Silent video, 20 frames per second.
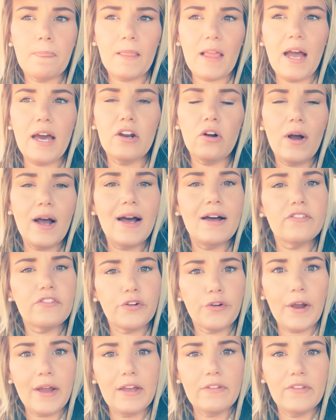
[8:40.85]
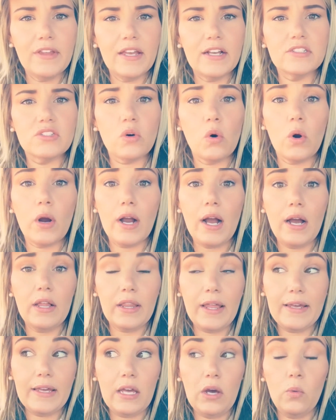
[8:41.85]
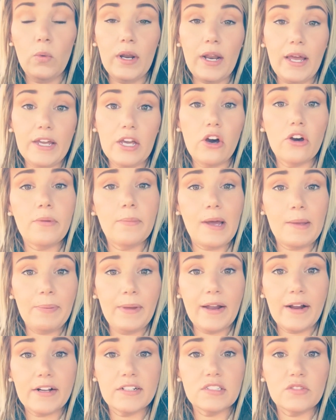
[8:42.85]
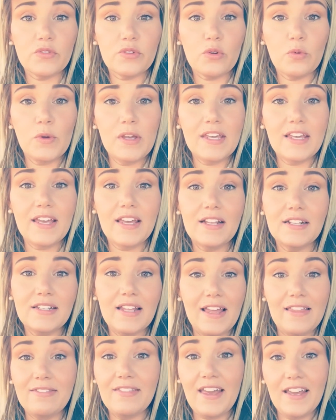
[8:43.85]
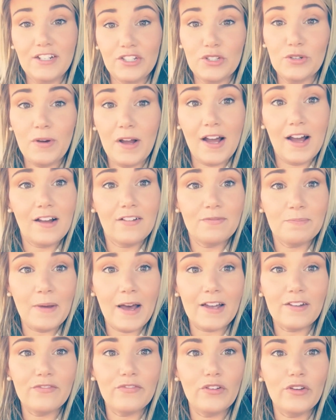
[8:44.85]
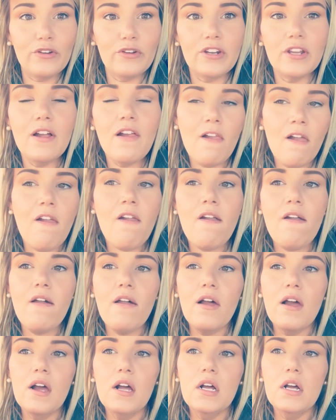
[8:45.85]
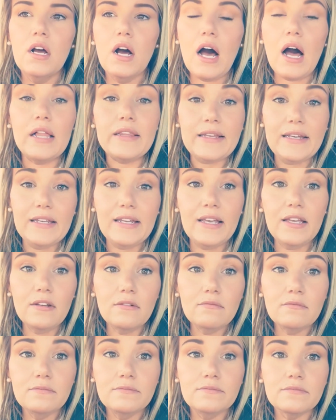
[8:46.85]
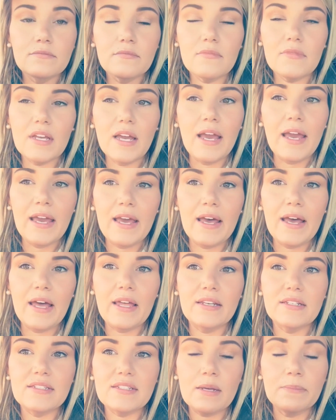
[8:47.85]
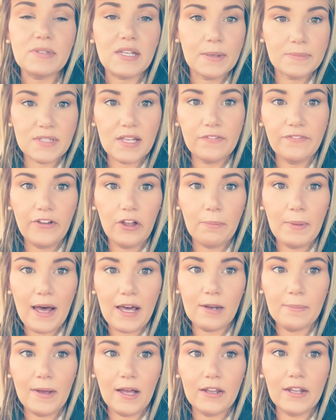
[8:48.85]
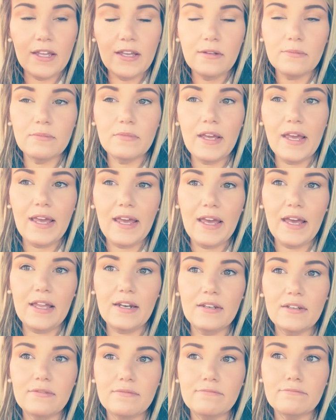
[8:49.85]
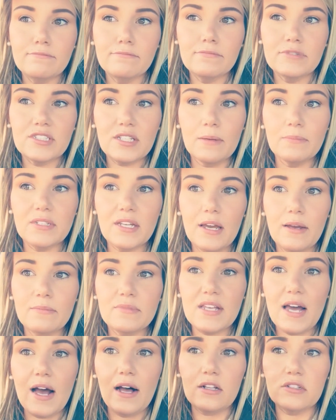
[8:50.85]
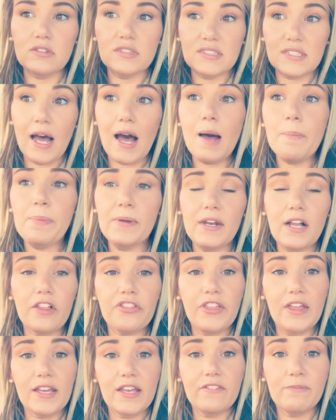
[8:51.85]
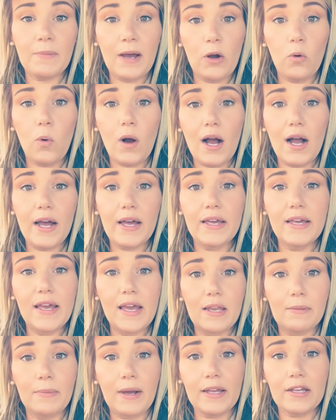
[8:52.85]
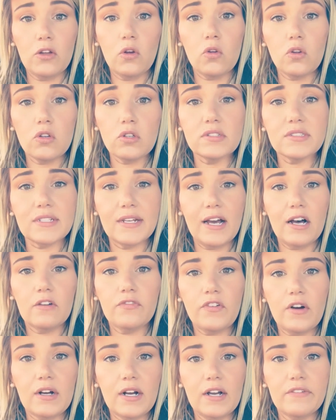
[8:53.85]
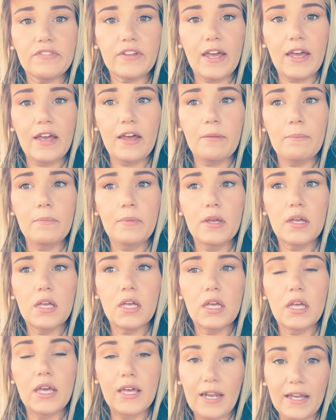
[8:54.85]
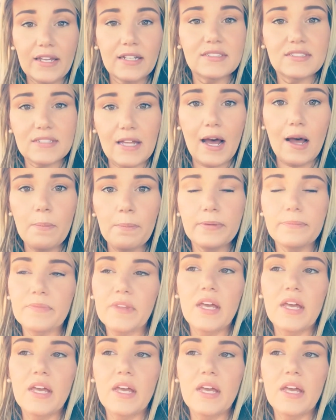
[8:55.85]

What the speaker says: I don't have cravings, or like when I go to my parents for the weekend and they do have bad food, I'll eat it. And sometimes I feel bad about it. And sometimes I'll stop and I'll think of my why and my goals and how far I've come, and I can stop.